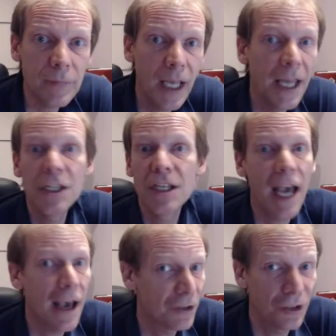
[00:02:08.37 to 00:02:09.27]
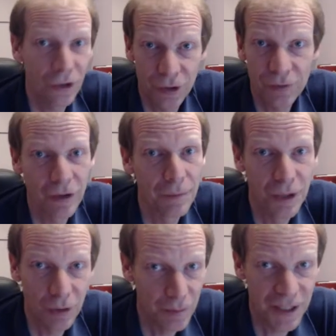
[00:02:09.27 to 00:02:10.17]
And you haven't learned from
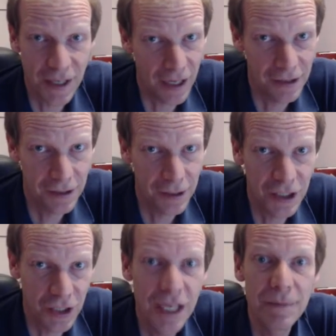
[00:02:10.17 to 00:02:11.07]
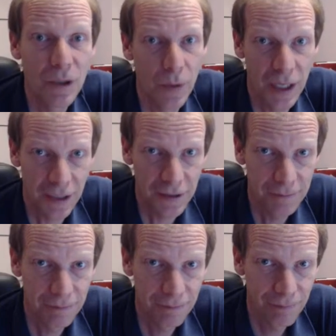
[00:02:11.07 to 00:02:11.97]
your mistake because you keep doing it.
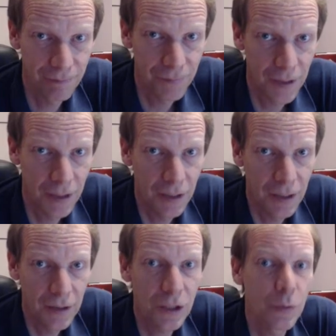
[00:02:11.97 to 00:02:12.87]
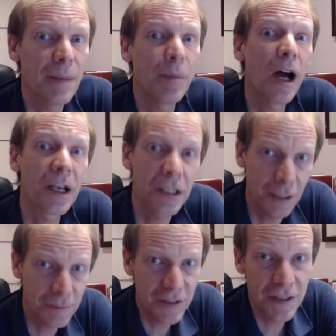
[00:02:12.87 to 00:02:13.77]
The
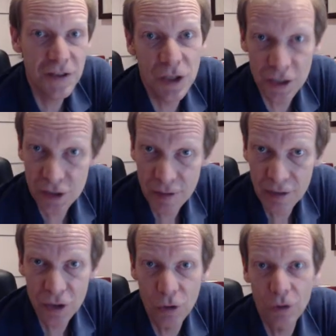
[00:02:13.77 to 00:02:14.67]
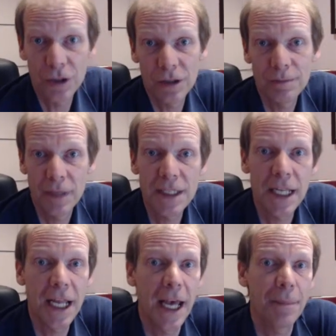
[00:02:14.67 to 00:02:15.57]
Twitpocalypse is just around the corner. It's
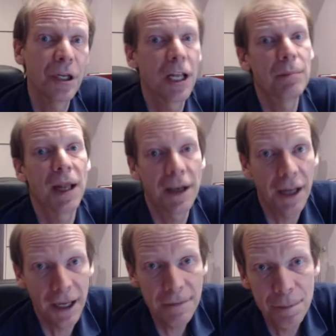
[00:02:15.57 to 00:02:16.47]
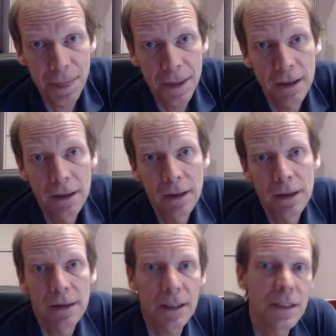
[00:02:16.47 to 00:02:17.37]
going to happen on Monday.
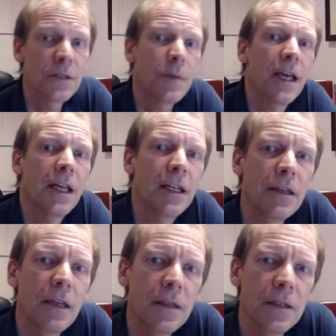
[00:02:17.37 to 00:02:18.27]
This is when